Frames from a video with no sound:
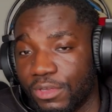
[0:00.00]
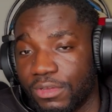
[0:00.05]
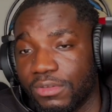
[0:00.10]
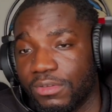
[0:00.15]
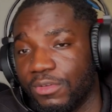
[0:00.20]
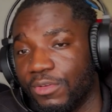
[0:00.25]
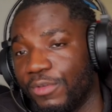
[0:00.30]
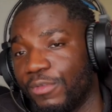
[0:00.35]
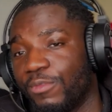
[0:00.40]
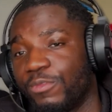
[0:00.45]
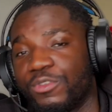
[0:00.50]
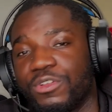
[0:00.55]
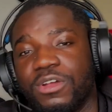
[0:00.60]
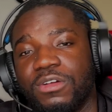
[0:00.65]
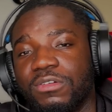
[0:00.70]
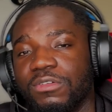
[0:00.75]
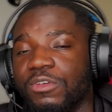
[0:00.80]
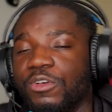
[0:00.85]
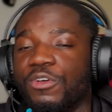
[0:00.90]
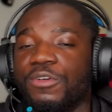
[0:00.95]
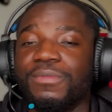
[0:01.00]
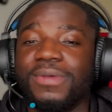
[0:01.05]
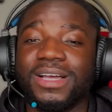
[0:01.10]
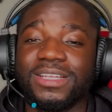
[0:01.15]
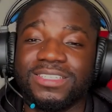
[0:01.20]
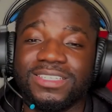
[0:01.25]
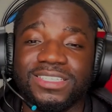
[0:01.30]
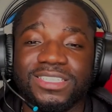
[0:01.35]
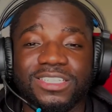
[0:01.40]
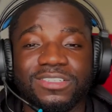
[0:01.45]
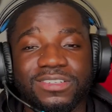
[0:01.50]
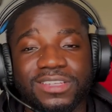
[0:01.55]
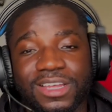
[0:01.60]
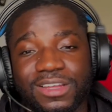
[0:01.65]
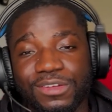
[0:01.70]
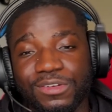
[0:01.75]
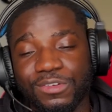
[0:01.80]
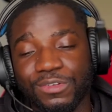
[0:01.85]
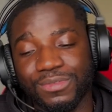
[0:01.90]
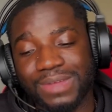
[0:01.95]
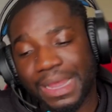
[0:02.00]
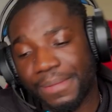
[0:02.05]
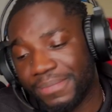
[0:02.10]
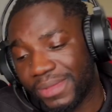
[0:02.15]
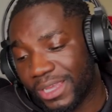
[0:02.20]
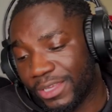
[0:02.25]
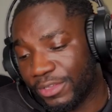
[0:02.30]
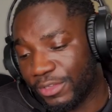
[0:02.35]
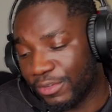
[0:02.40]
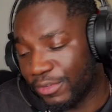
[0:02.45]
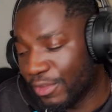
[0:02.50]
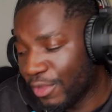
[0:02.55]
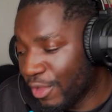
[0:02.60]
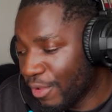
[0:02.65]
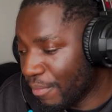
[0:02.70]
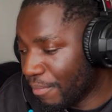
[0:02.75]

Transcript: Don't go back to jail, Yanko. I beg you.